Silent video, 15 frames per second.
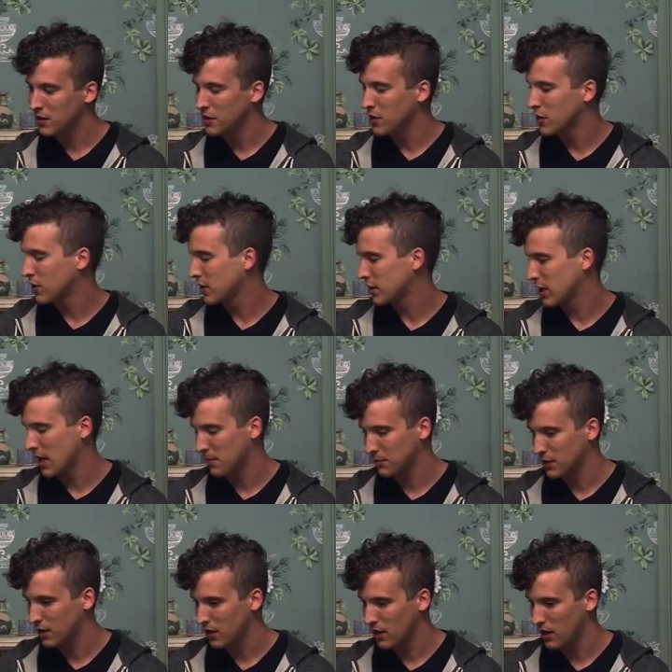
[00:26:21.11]
New York
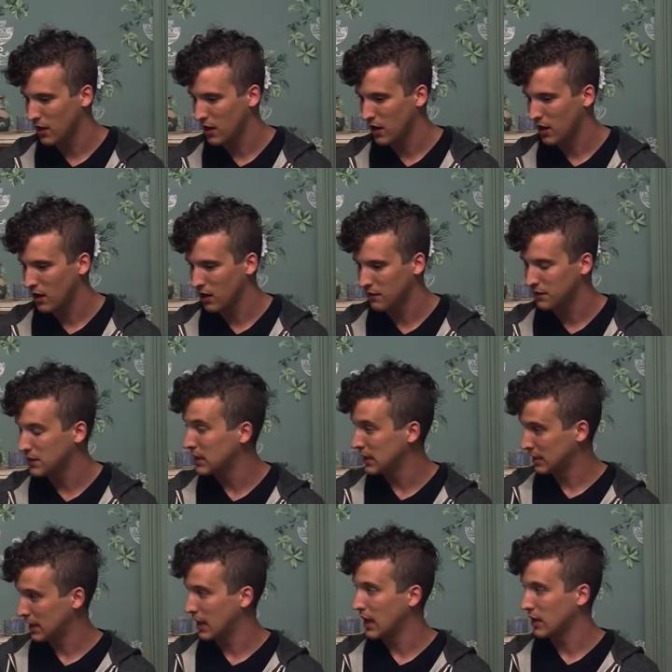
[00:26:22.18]
chapter uh, of
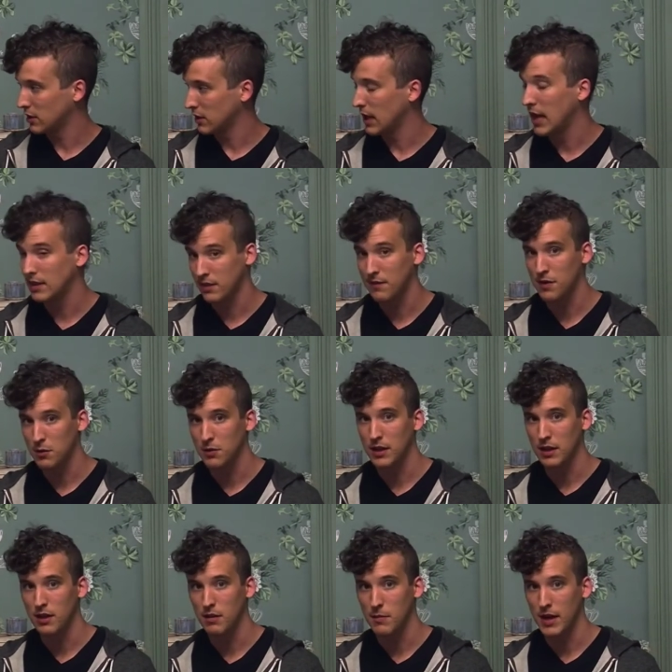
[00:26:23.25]
DSA actually has a few
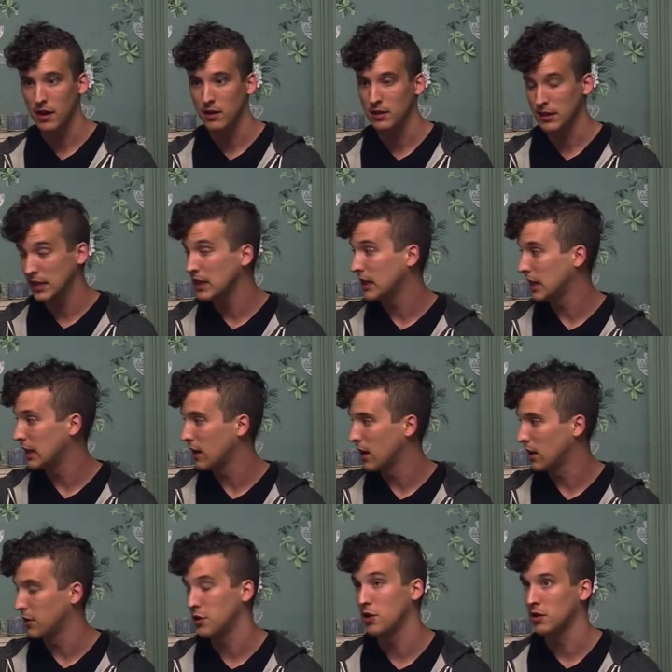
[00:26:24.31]
theater makers in it.
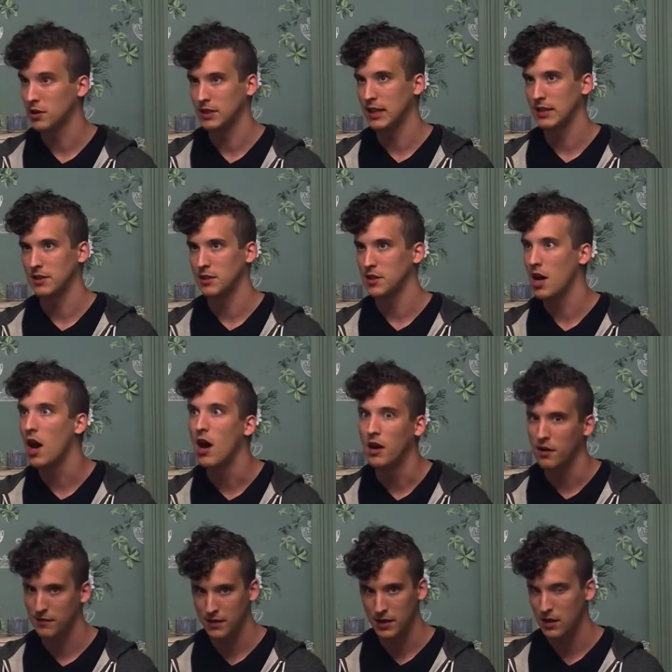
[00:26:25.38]
Uh, New York just has a
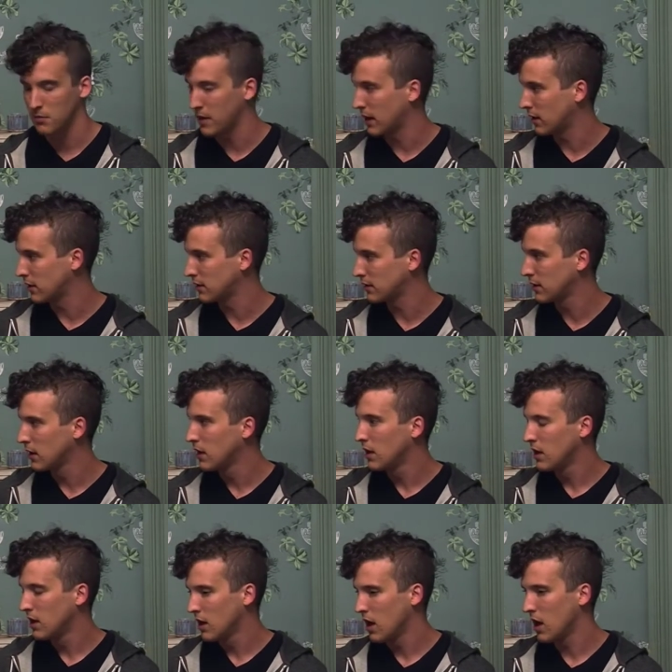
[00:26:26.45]
ton of theater makers. Right,
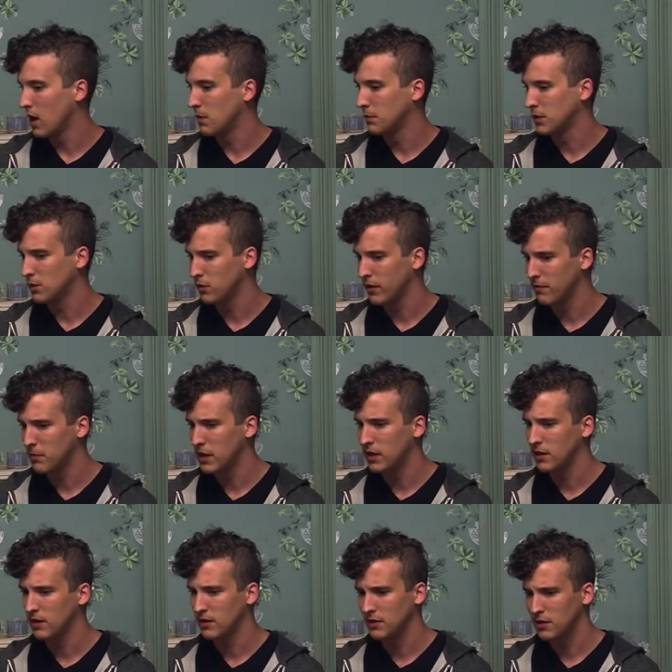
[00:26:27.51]
sure. Um, so we've
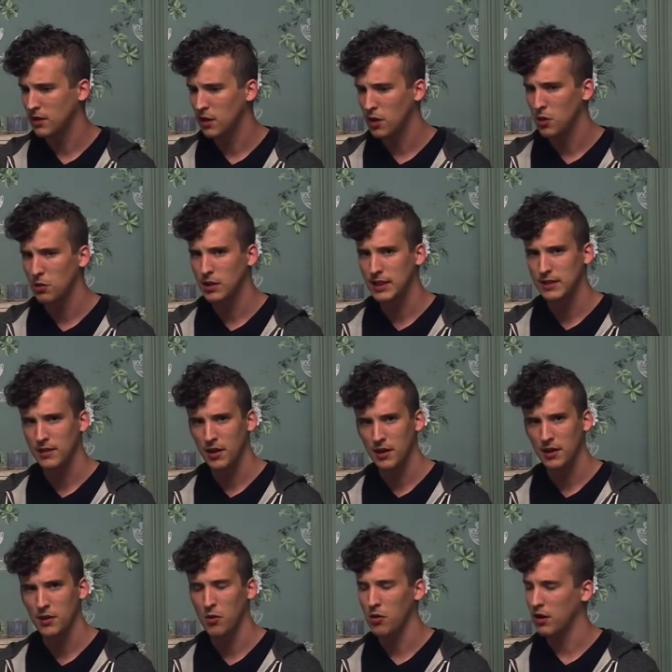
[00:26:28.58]
been slowly
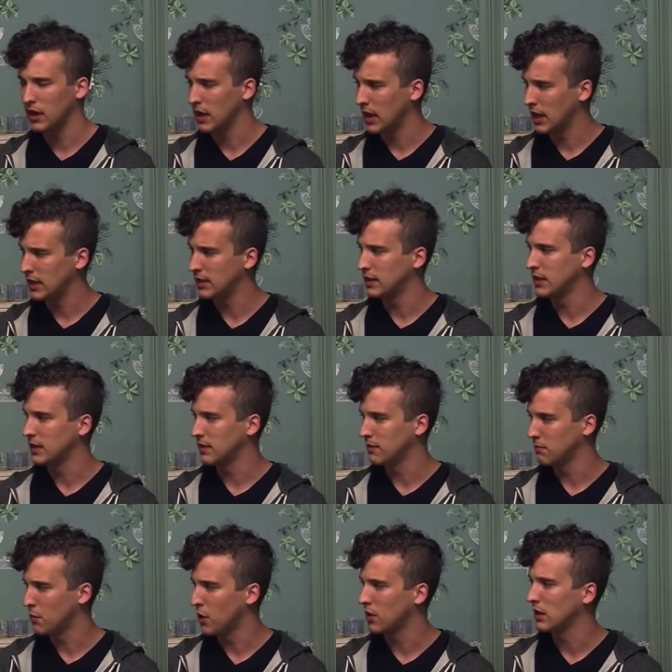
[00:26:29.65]
starting to organize
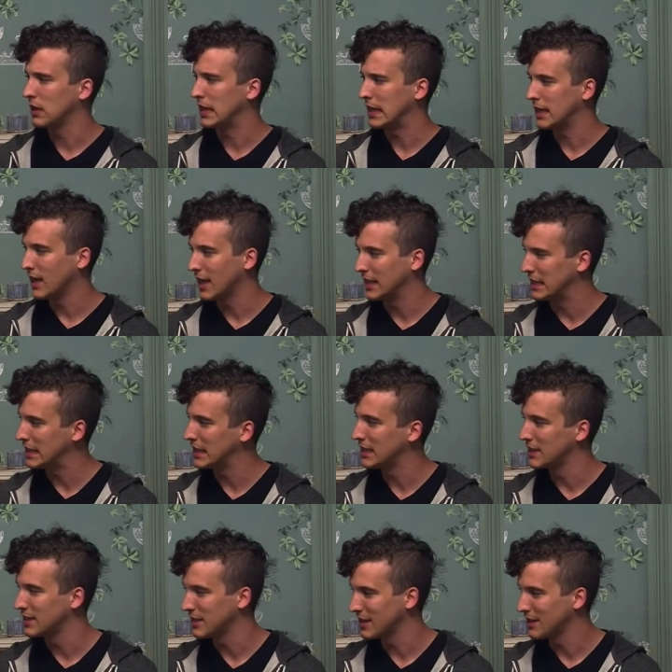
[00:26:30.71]
and percolate
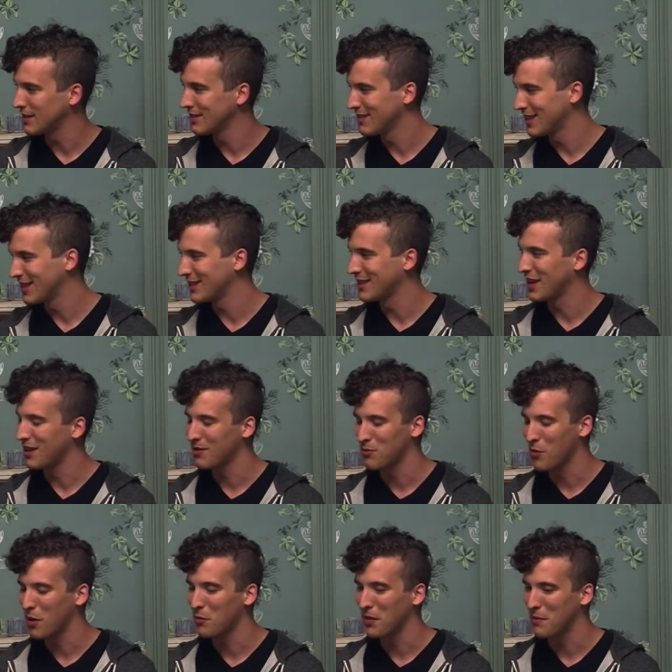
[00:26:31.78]
ideas to
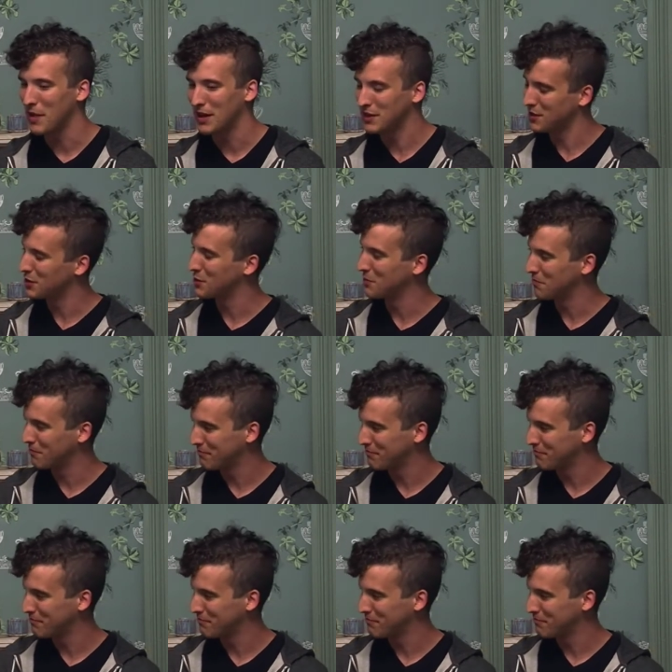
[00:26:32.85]
what we might do.